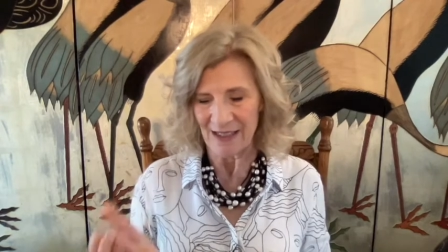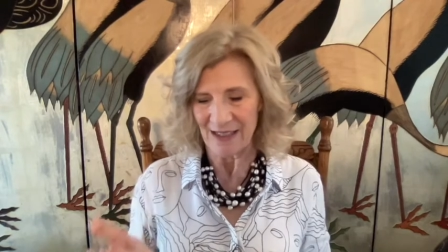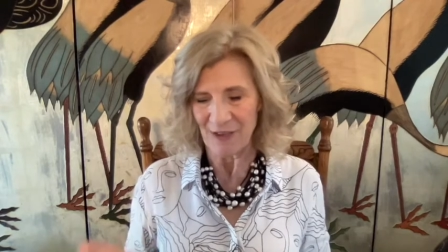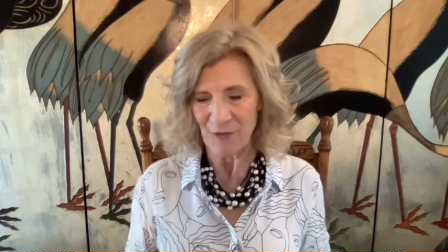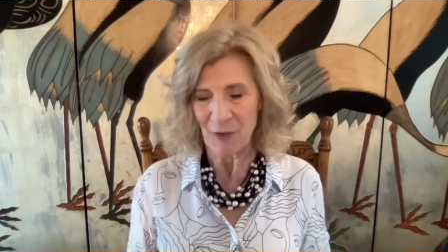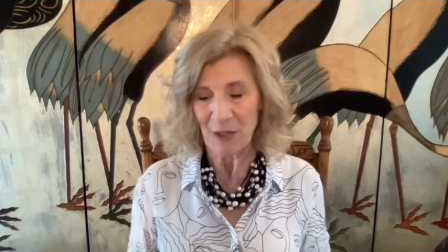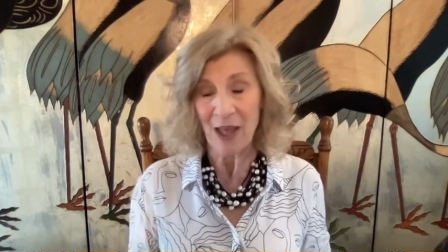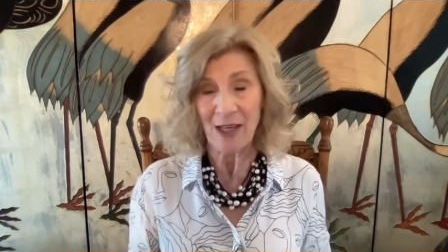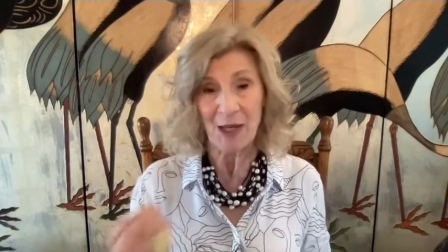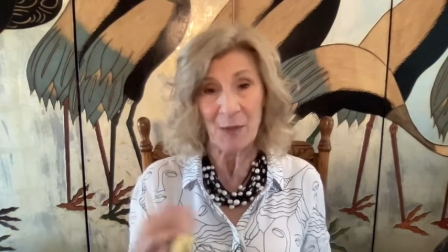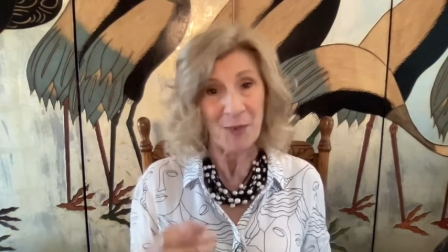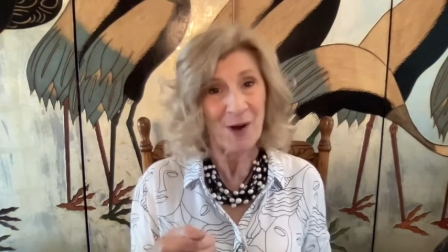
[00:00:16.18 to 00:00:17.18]
If you'd
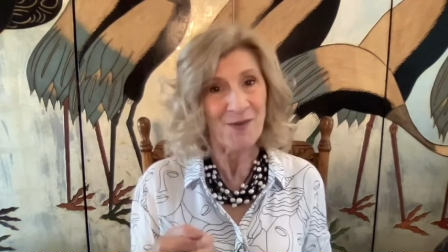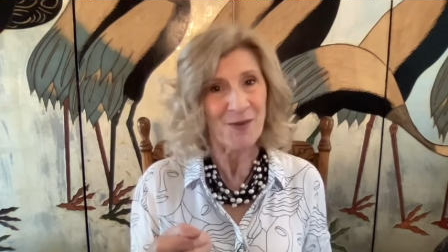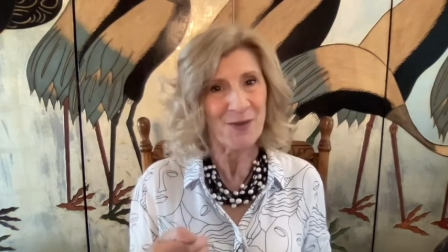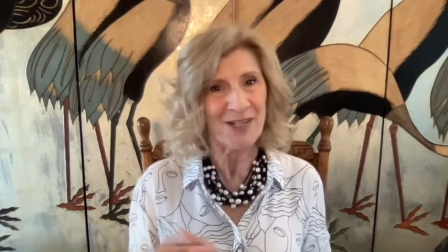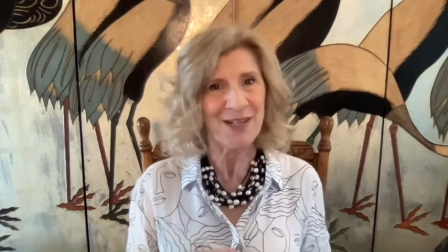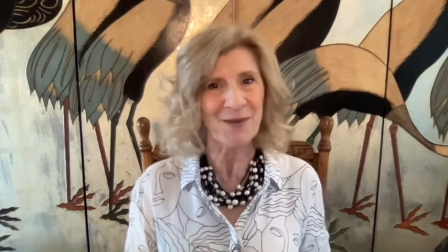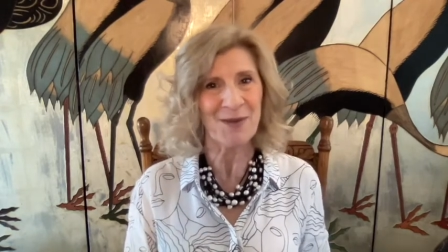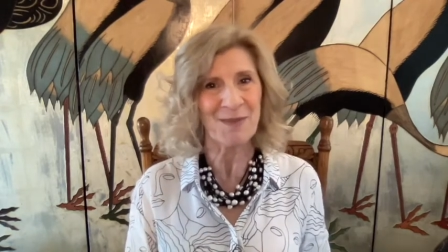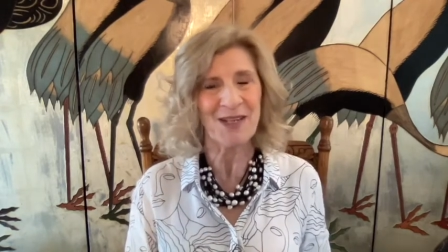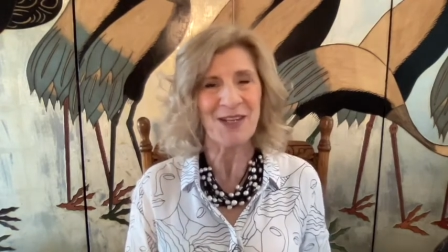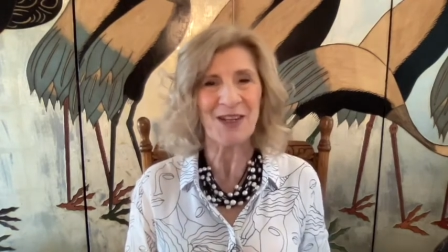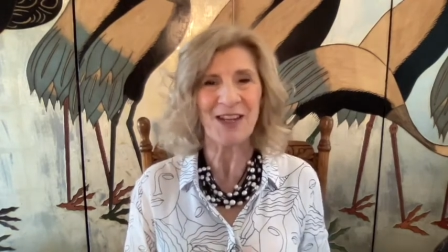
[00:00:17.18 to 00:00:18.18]
like a private reading with
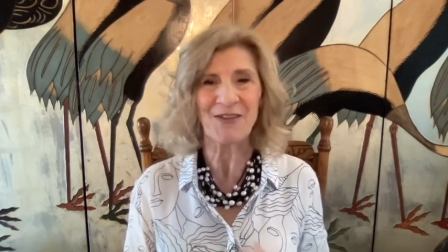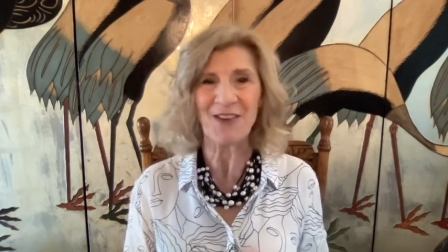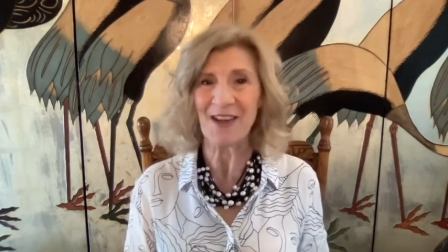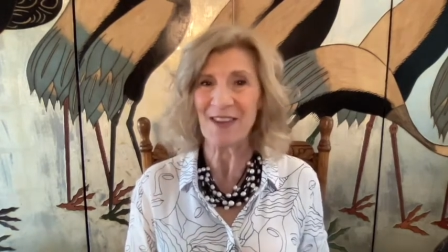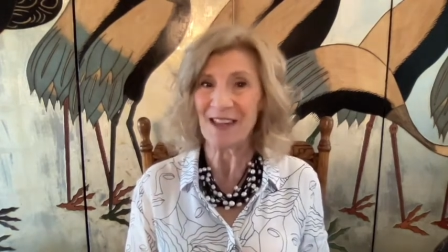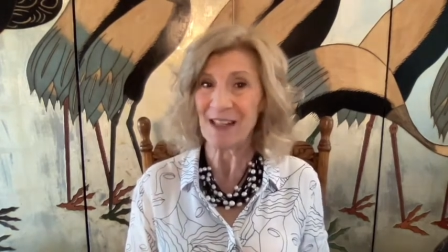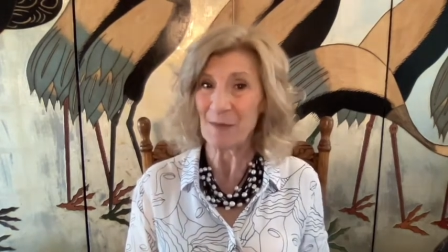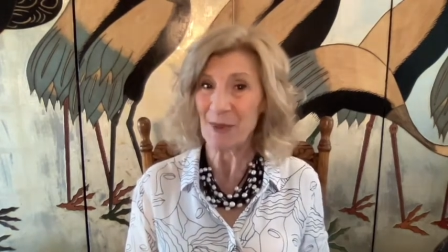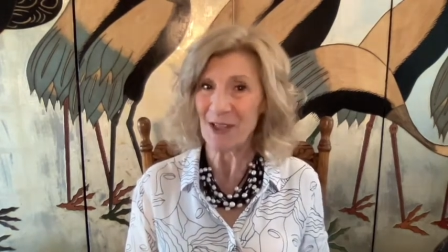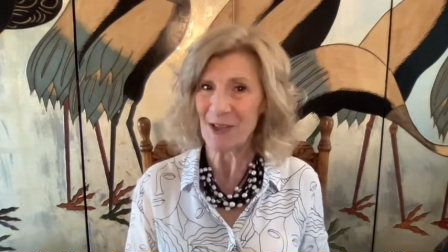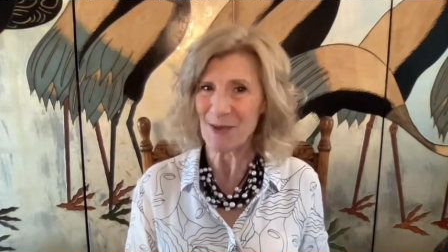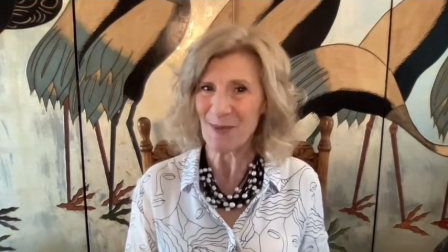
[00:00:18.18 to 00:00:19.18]
me, you can follow the link
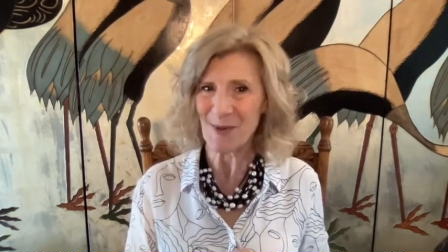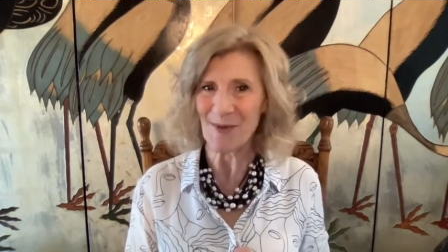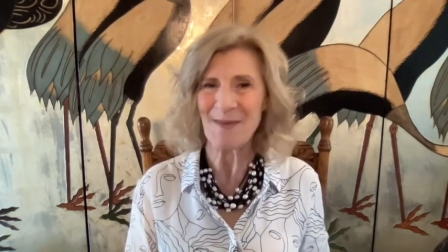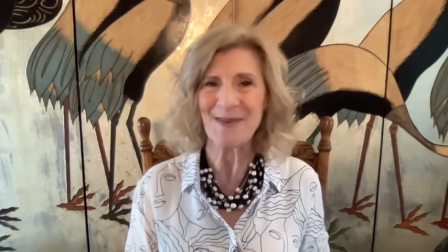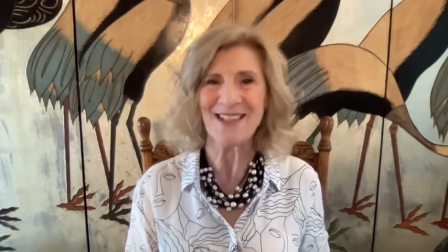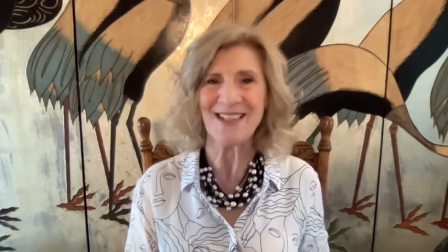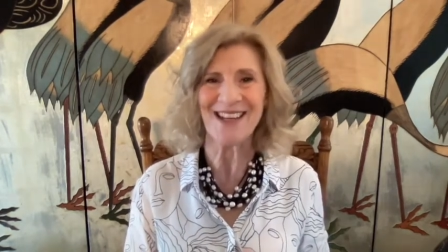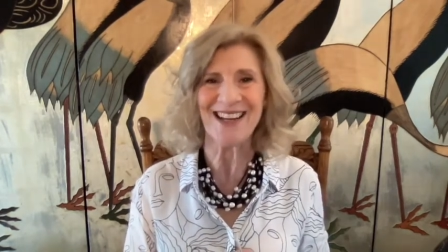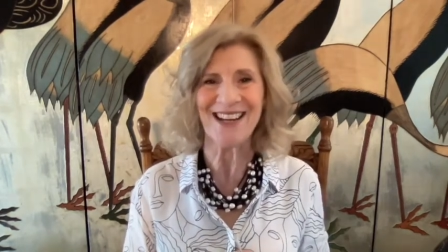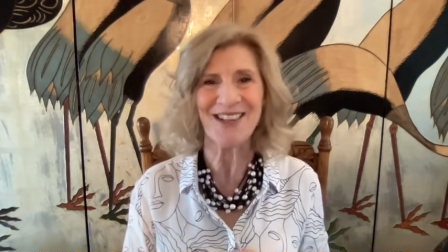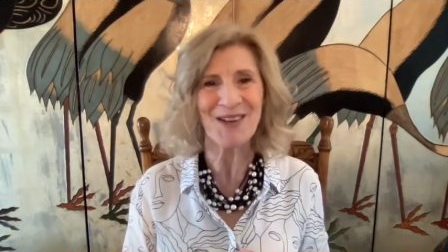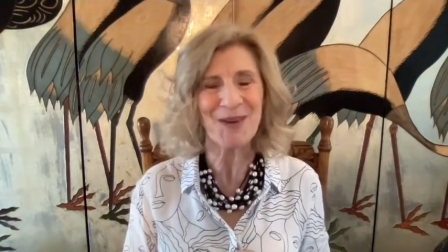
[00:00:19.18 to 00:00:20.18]
below to my website
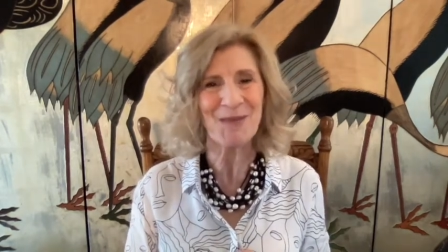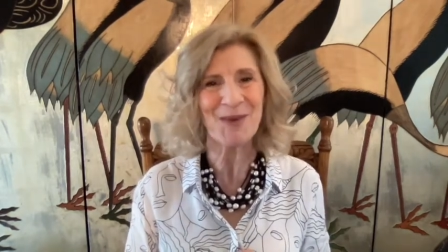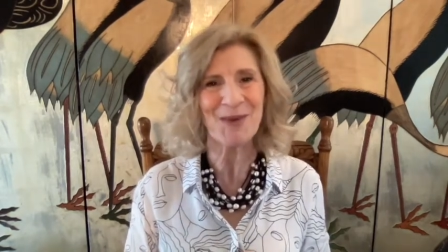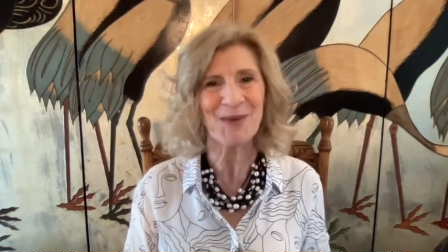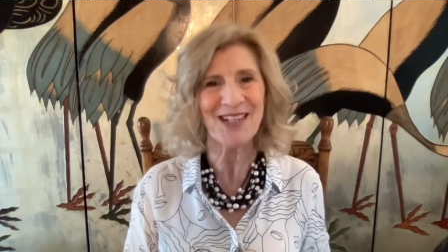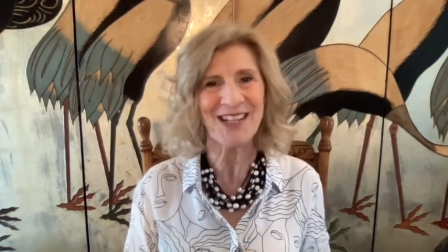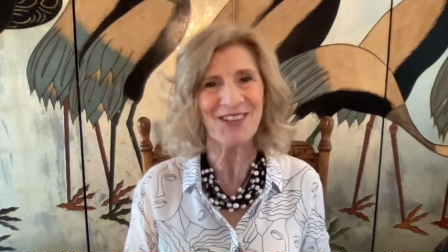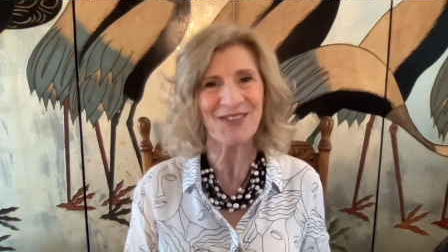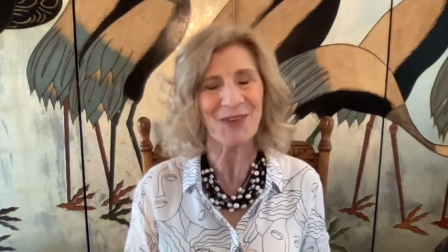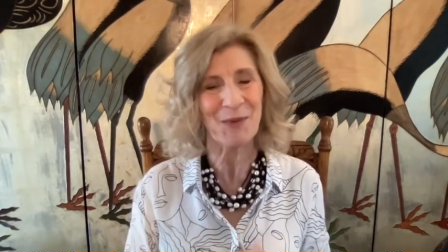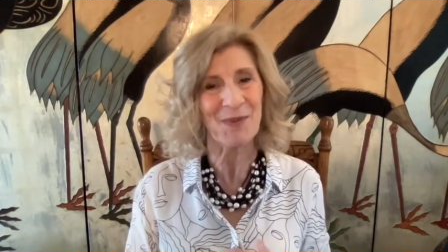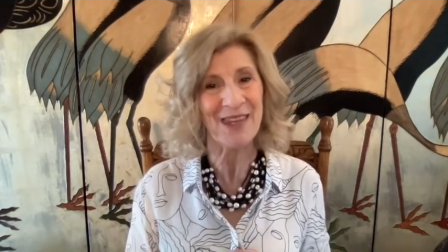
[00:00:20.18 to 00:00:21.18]
and you can book a reading
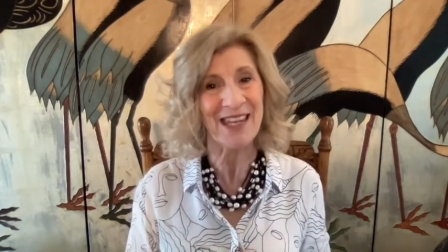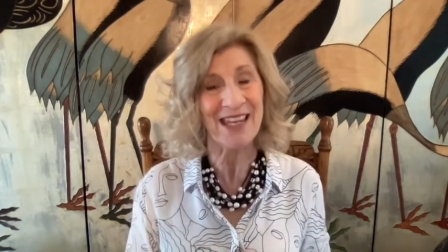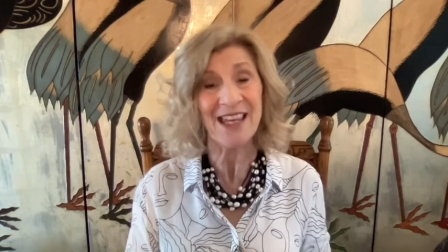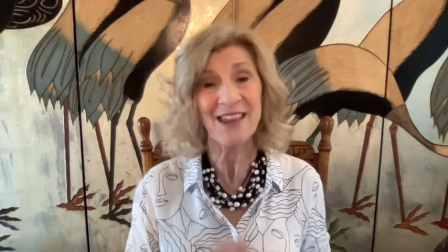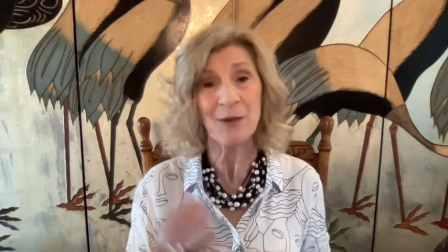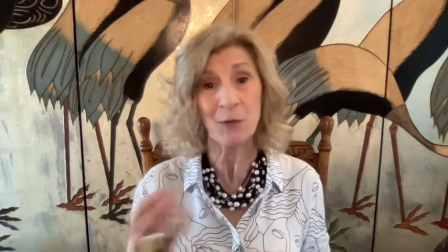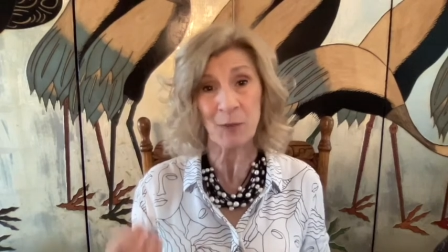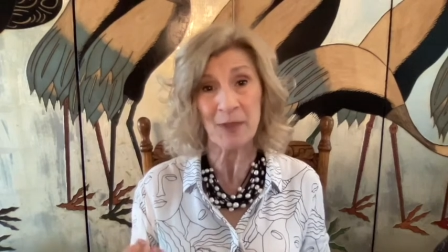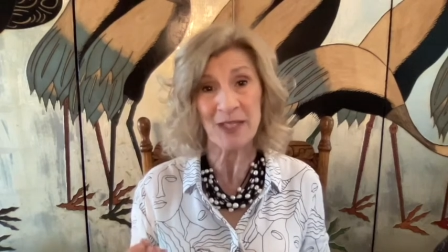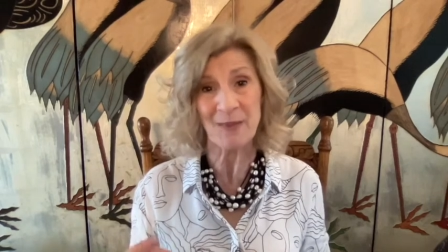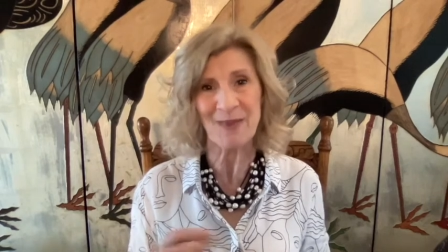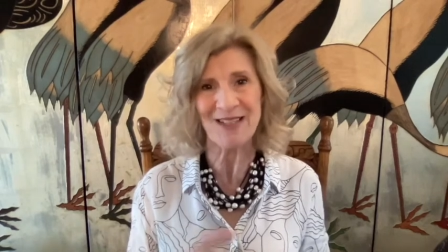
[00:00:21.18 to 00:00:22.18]
from there that will be
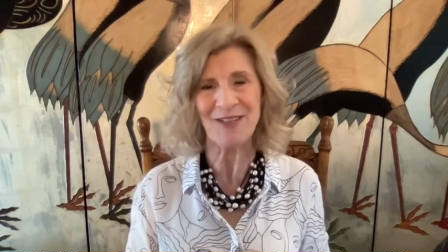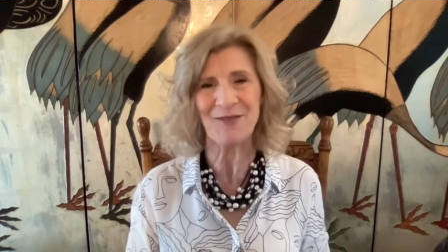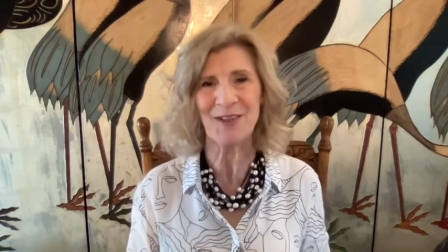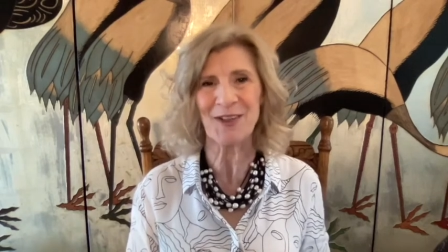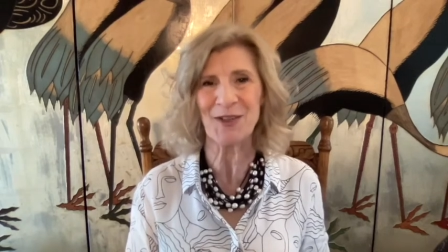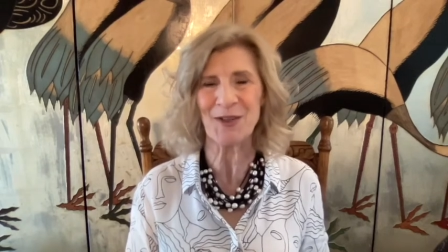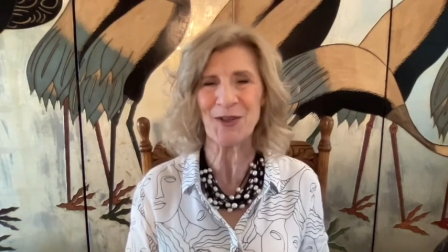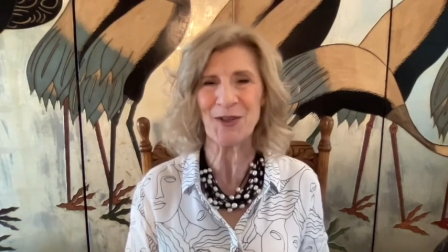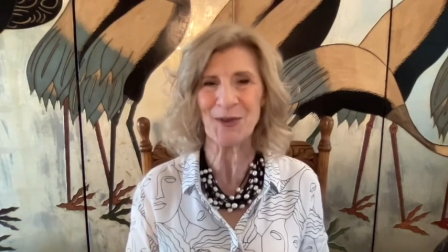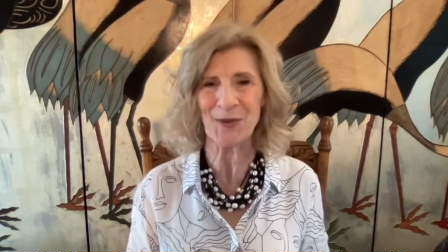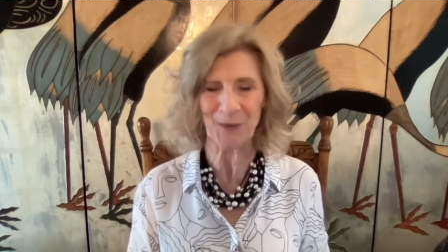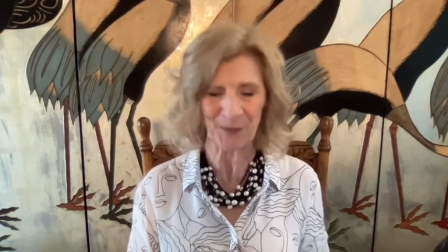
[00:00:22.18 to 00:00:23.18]
specific to
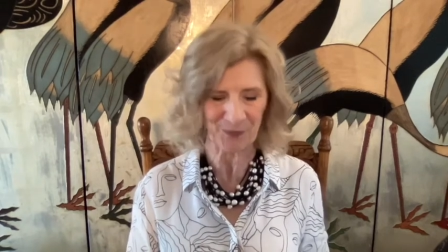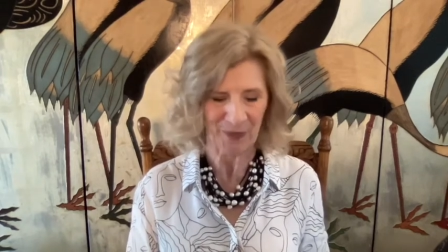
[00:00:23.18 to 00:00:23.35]
you.